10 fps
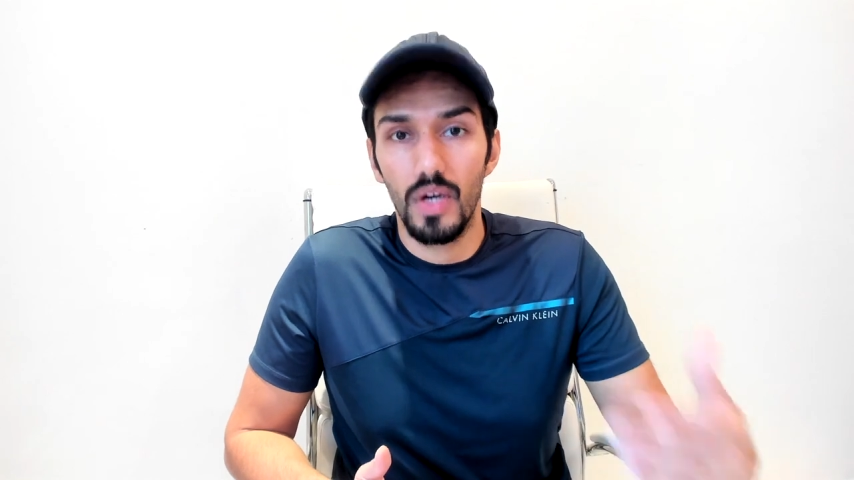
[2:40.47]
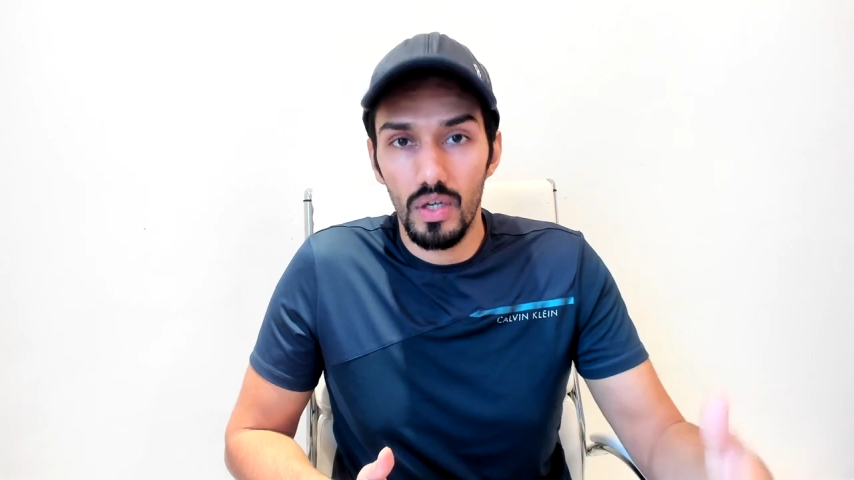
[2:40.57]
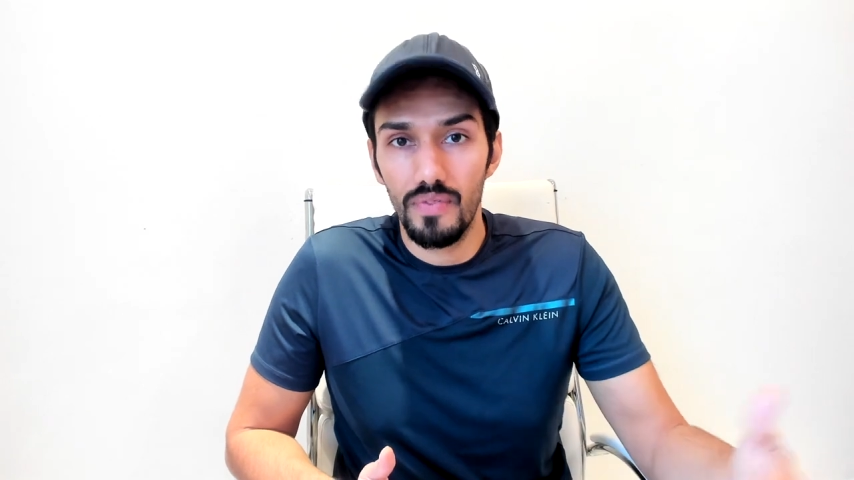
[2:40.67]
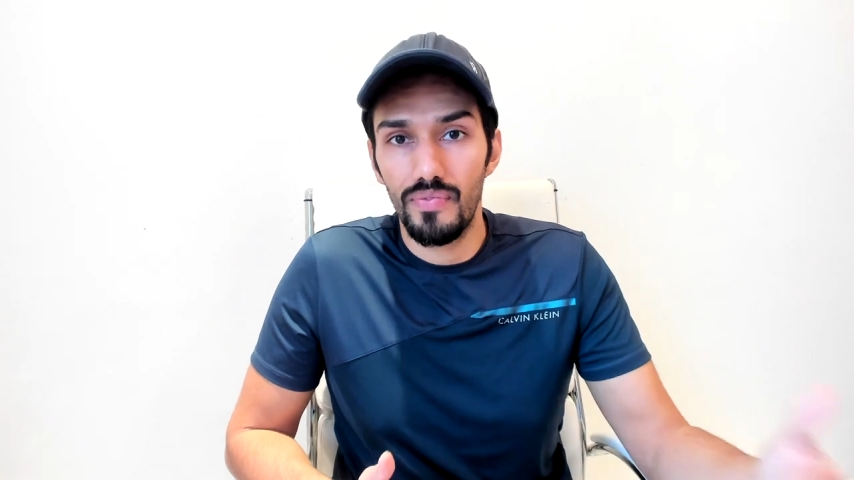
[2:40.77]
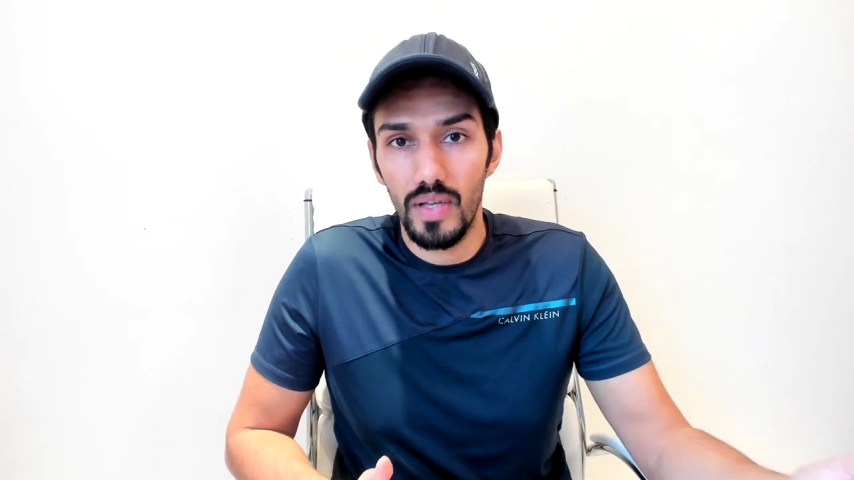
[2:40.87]

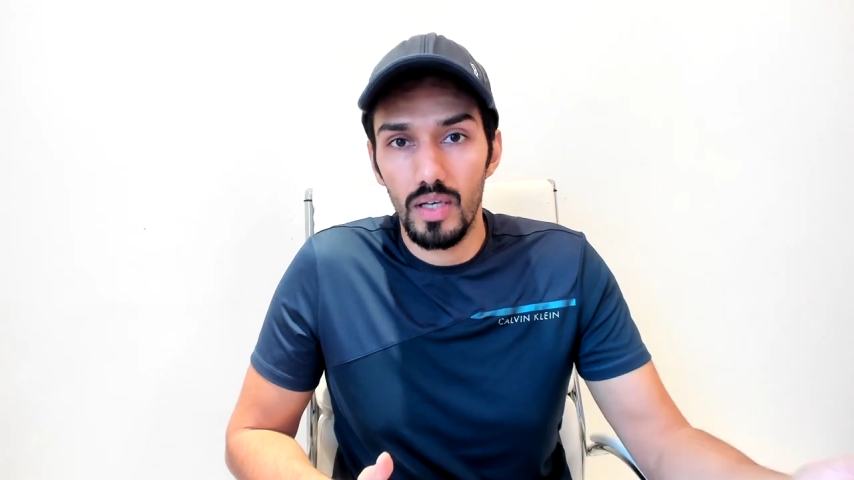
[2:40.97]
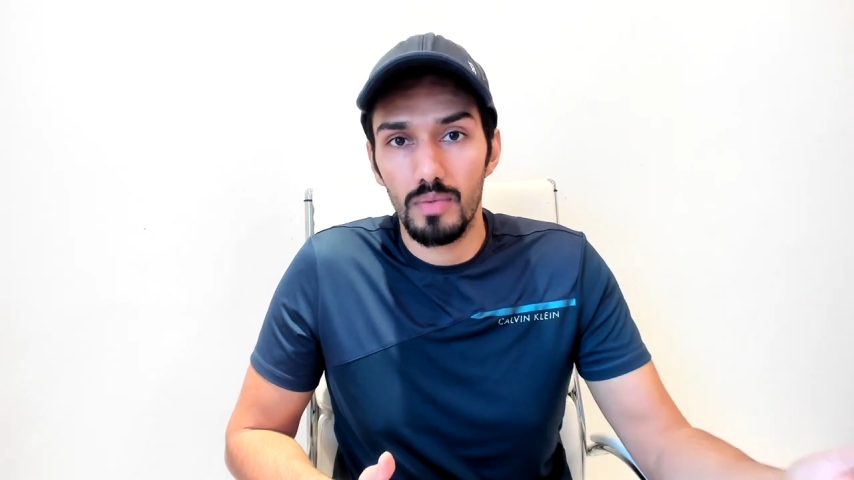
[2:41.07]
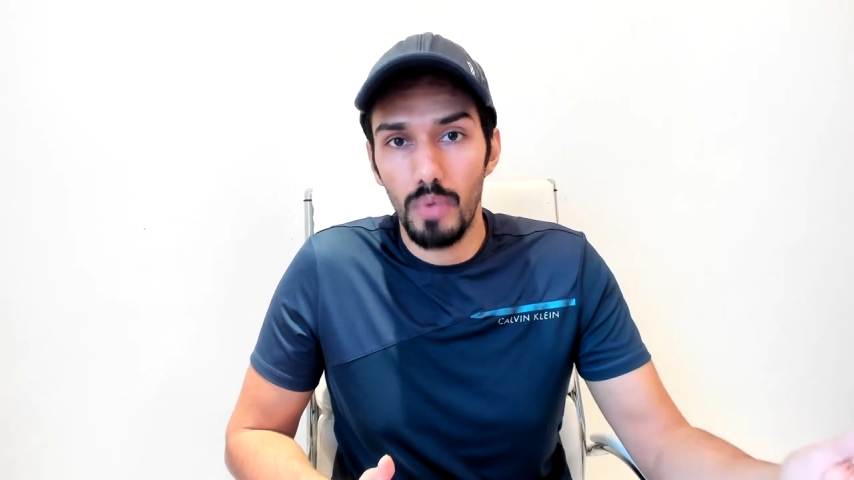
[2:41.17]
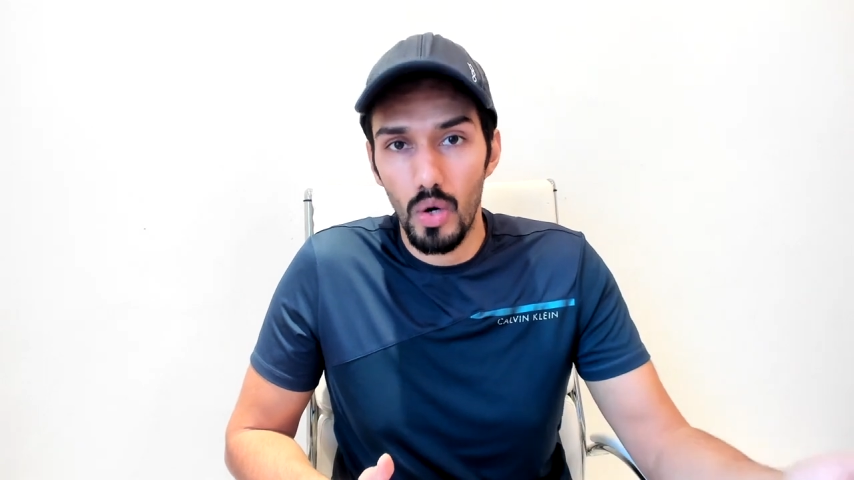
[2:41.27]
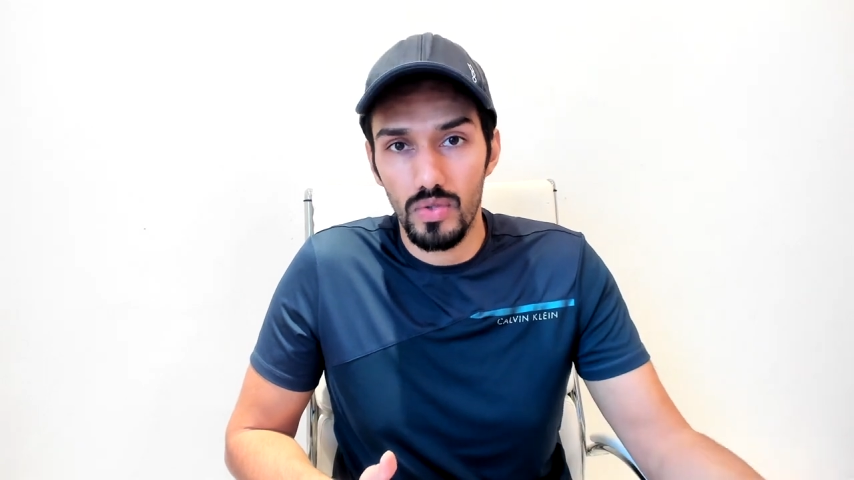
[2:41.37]

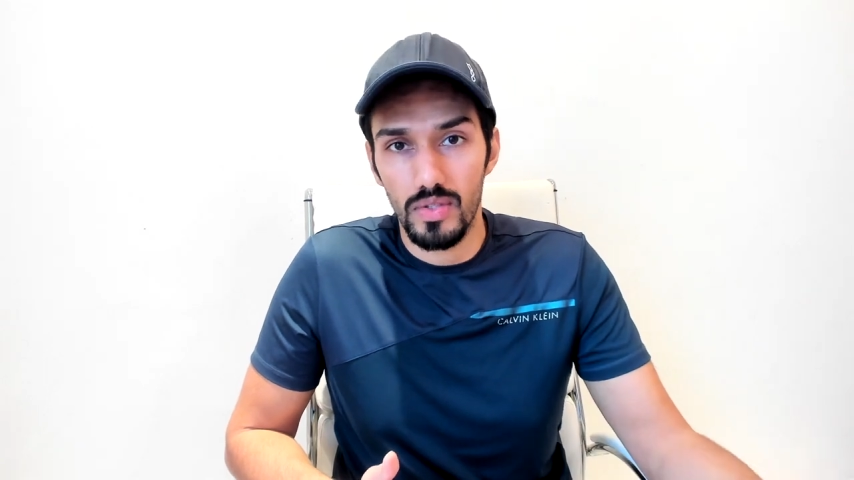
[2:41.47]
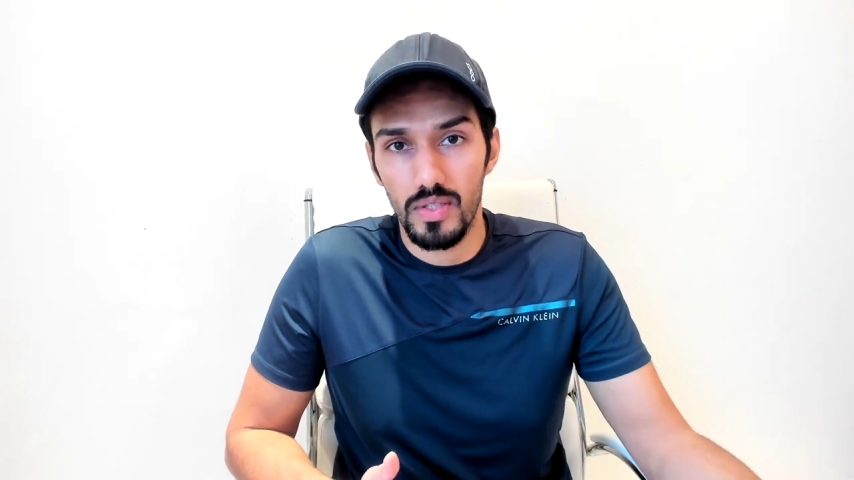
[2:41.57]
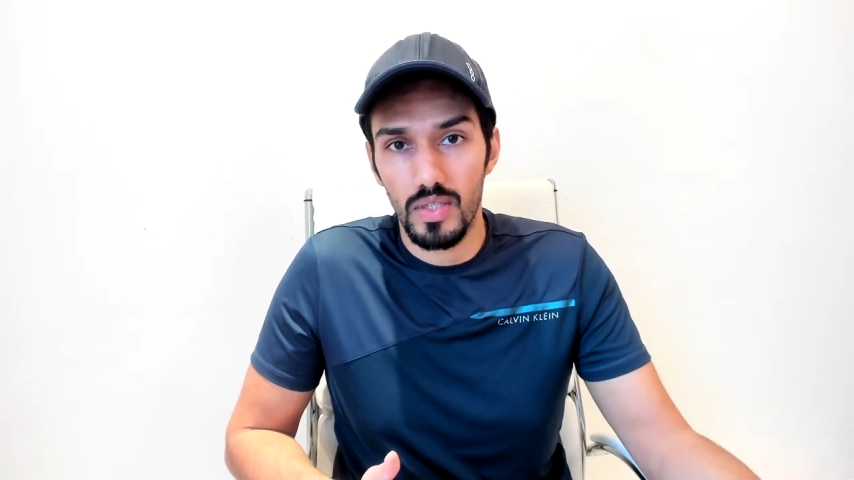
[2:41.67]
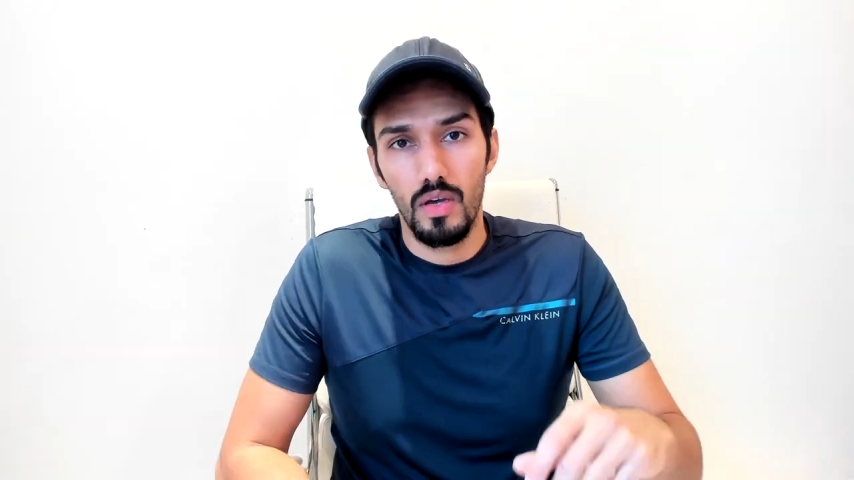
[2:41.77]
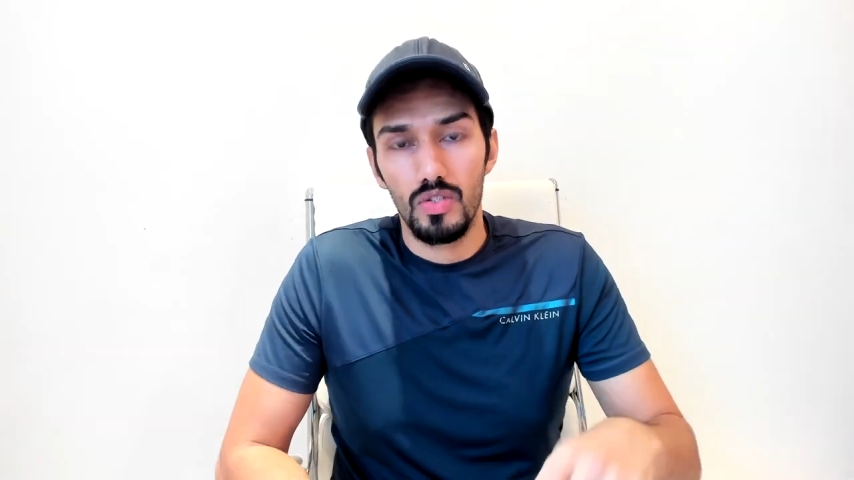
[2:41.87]
unfilled posts?